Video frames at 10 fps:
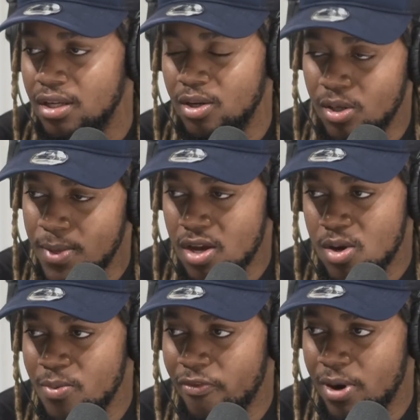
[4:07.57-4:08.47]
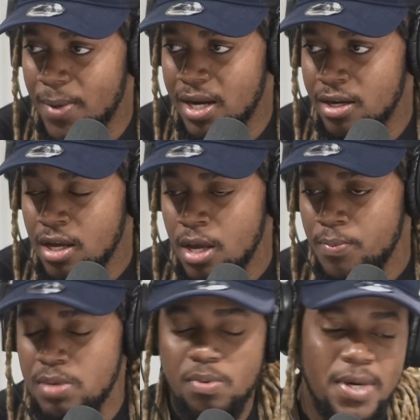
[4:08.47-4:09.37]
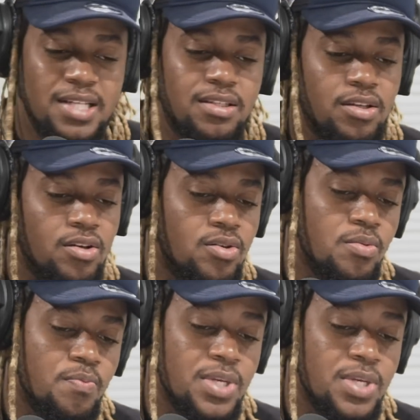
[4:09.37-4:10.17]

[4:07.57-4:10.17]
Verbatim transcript: You know me I come from and people might say, yo,